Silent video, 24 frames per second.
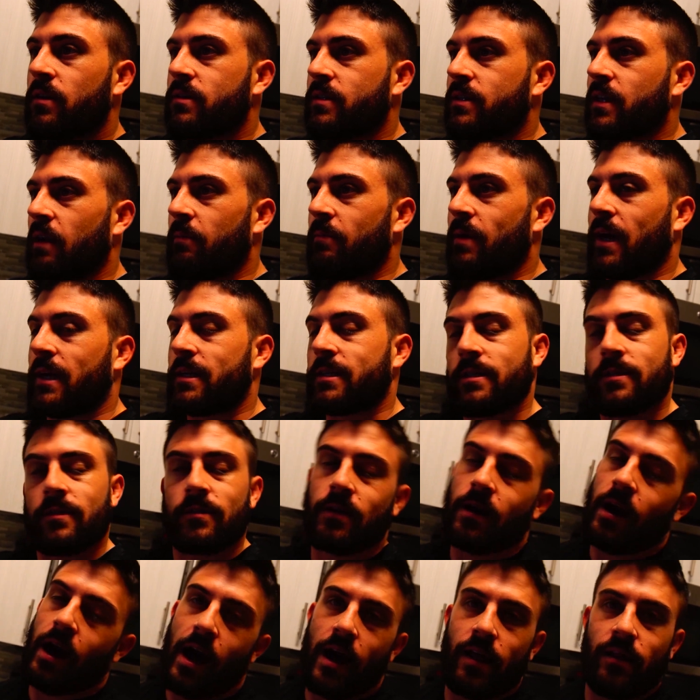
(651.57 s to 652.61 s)

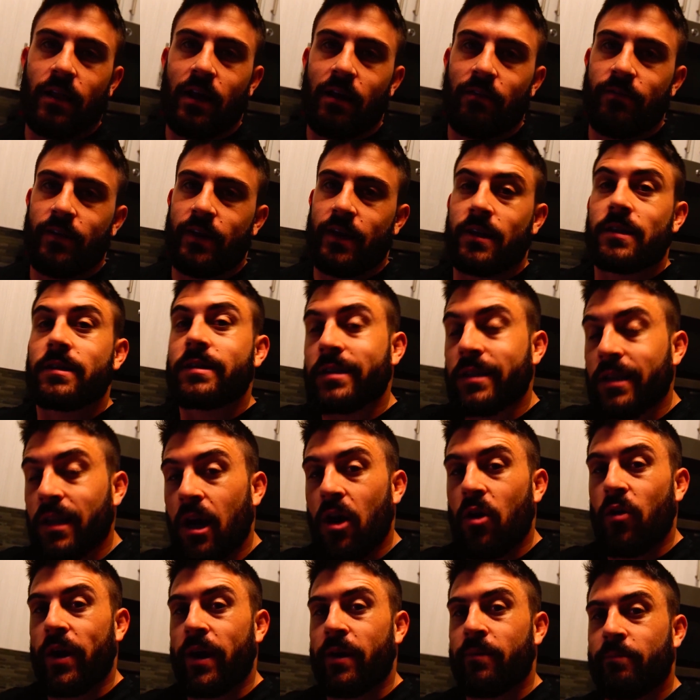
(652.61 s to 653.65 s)
Stairmaster, I love it. It's
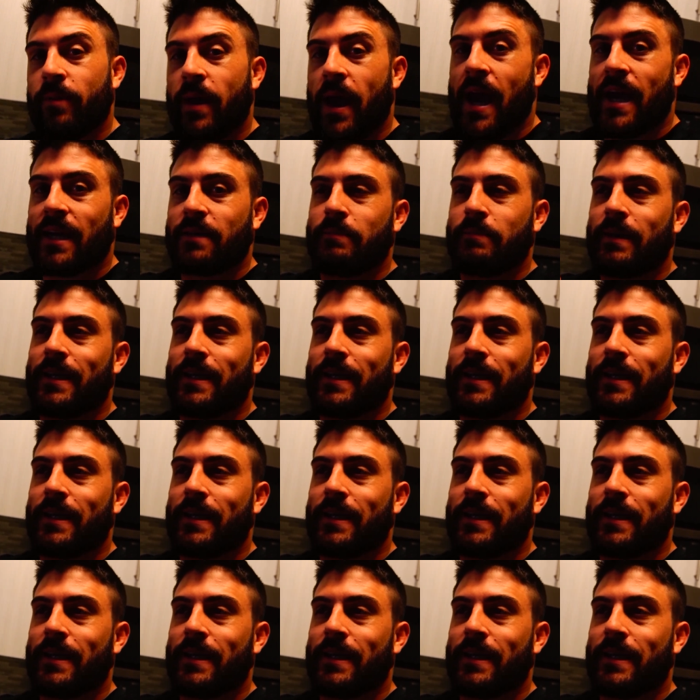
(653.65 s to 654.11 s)
low impact,